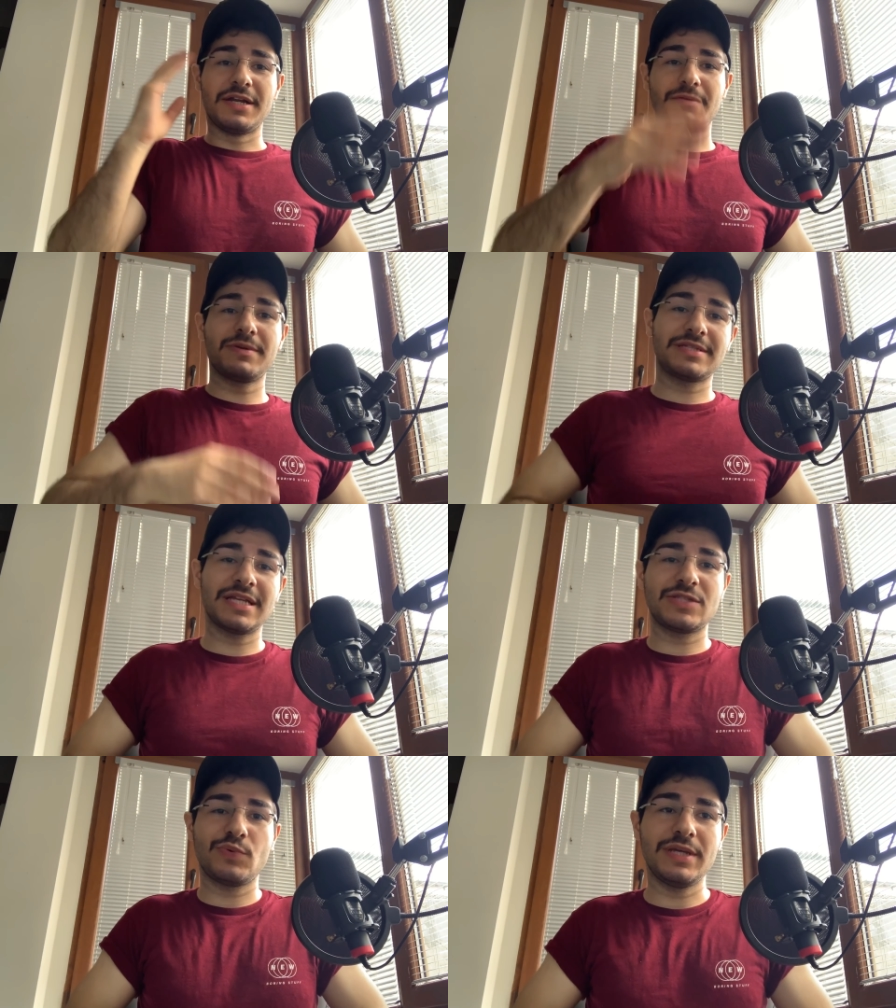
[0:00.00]
Number
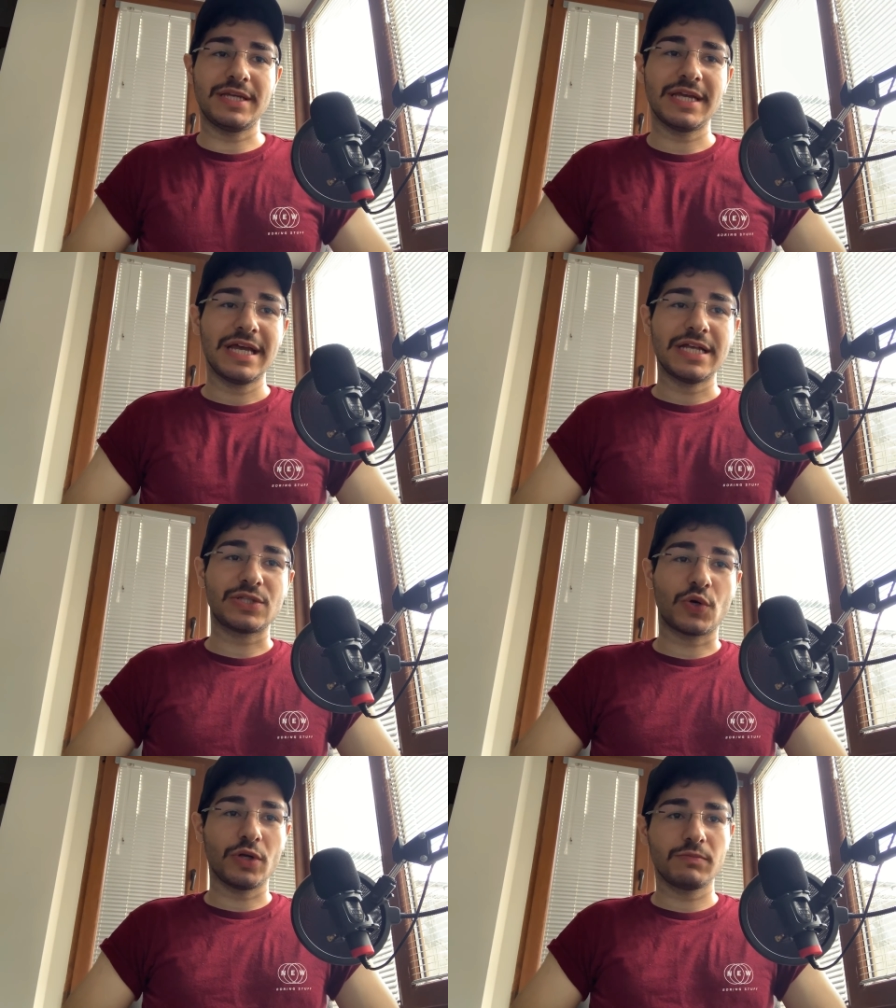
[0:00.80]
ten tweak,
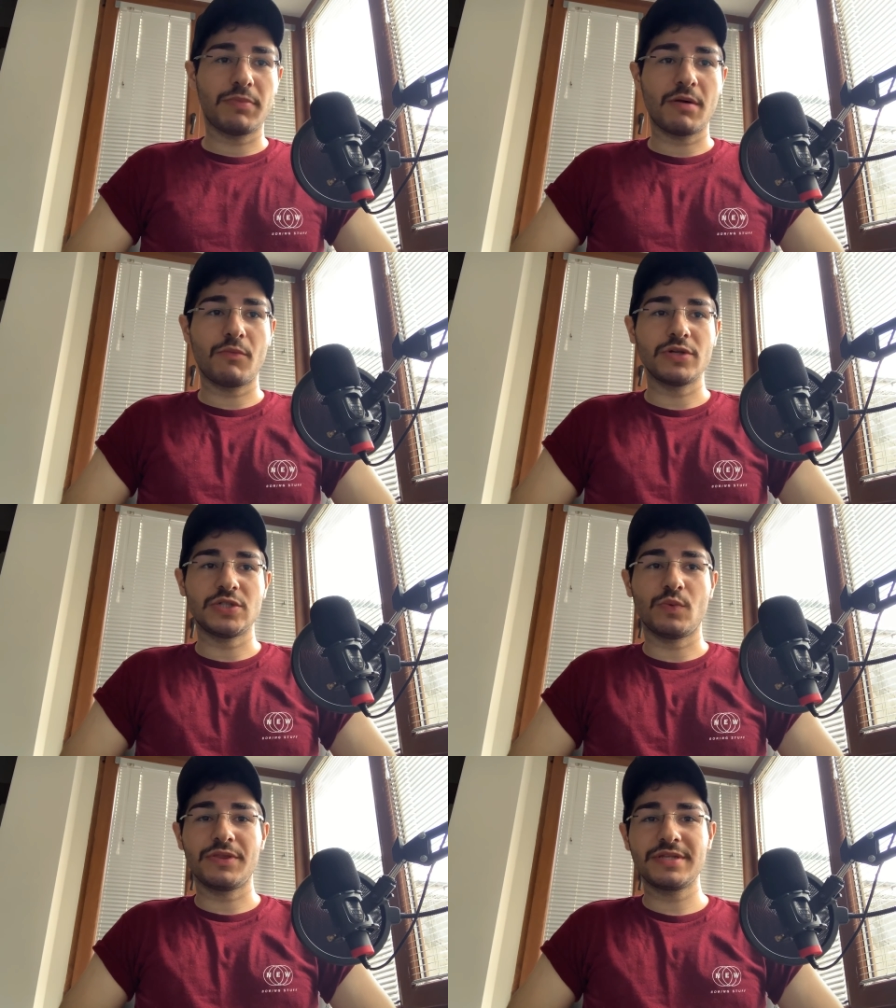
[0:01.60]
it's called
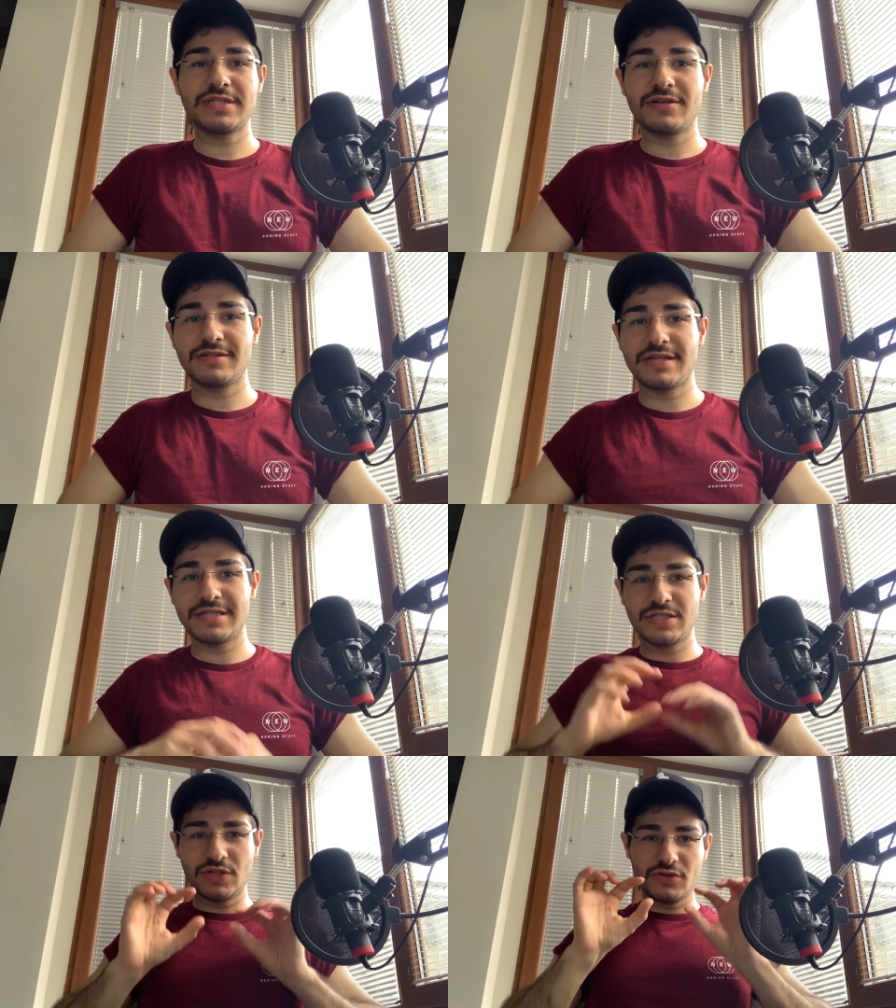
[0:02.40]
Barmoji. What this does
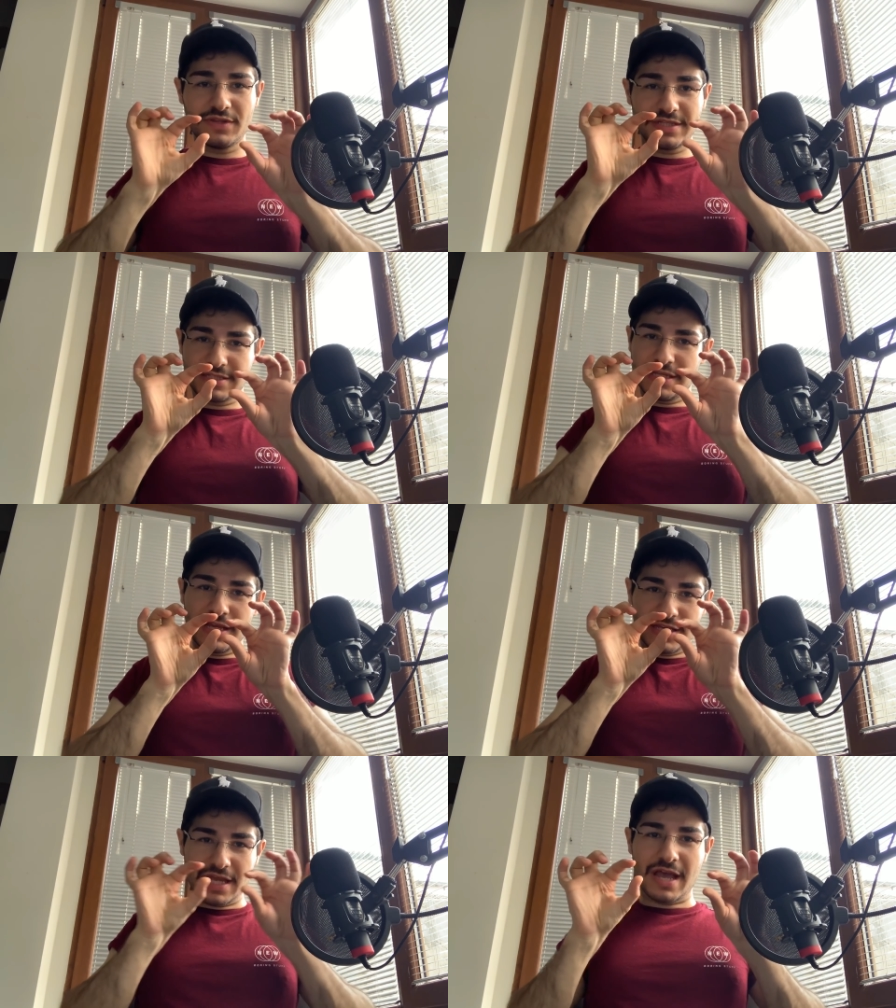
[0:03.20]
is, you know, this
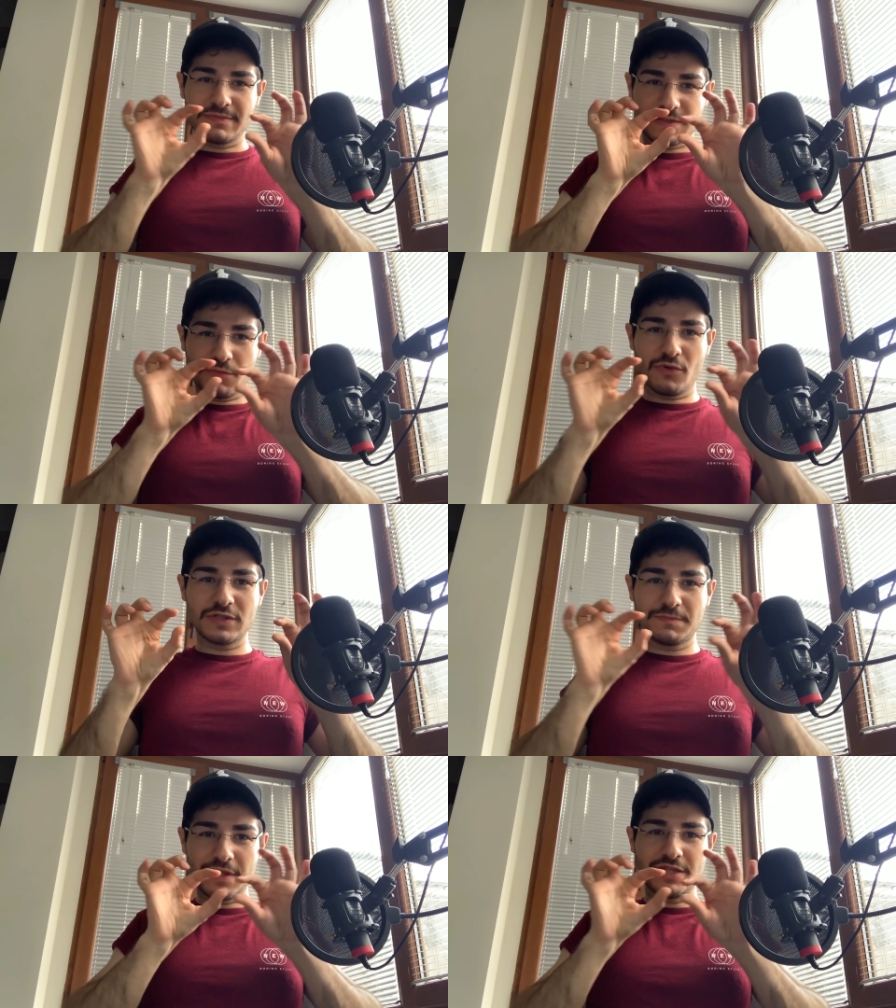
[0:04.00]
um,
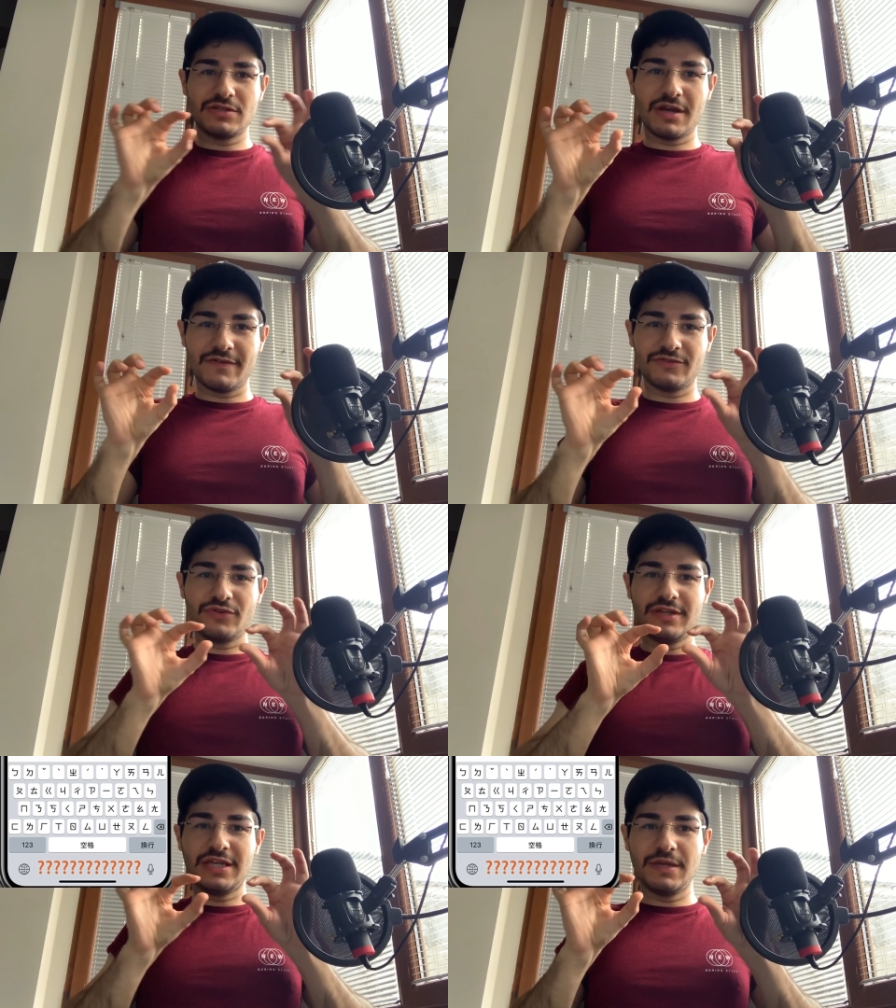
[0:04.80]
small space you have
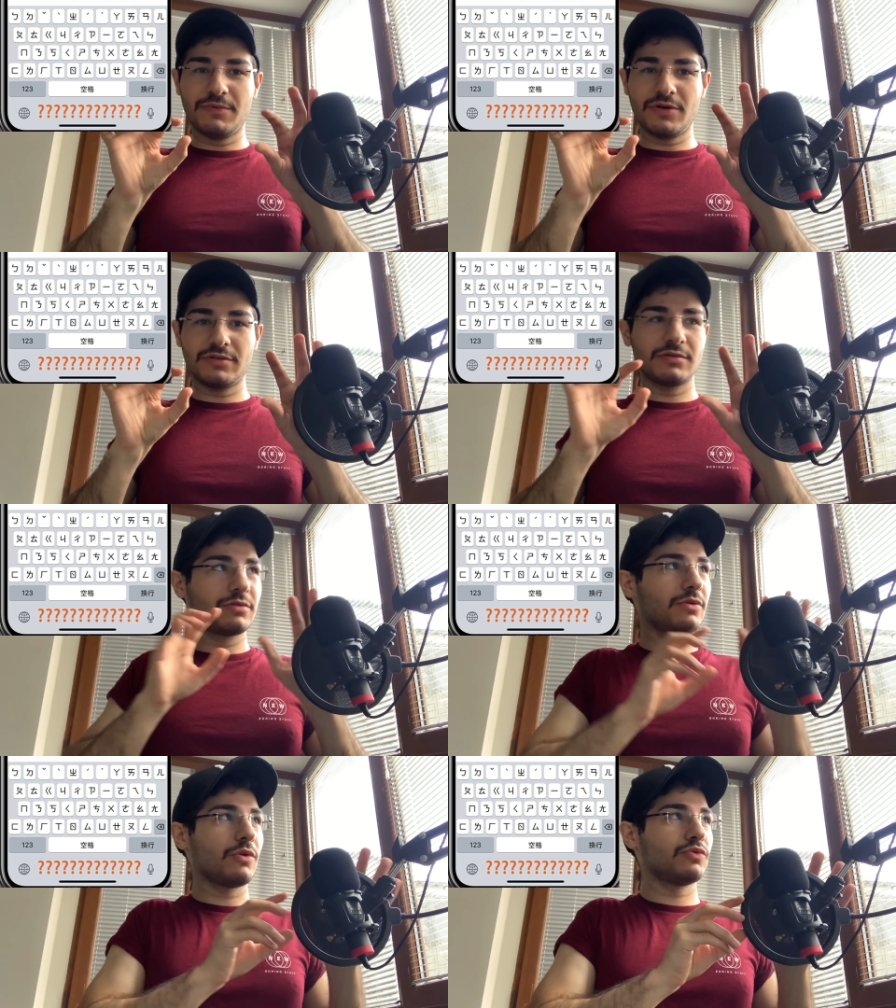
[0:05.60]
under your keyboard,
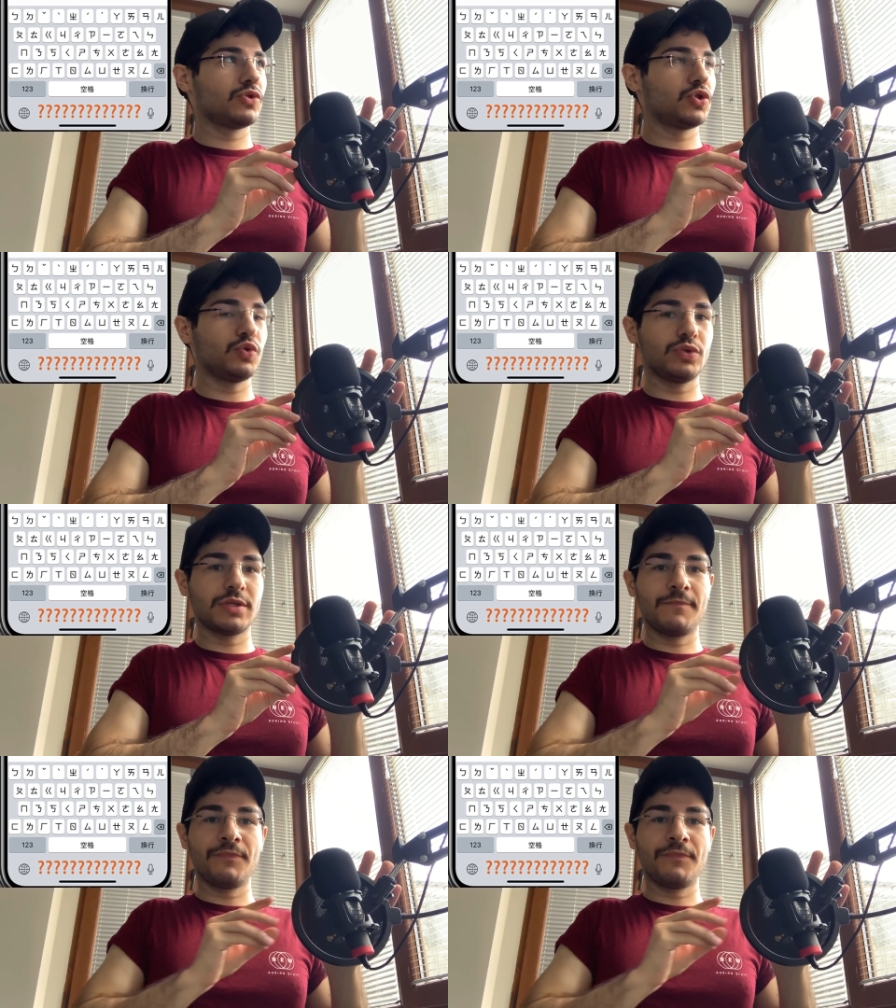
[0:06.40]
oh shoot,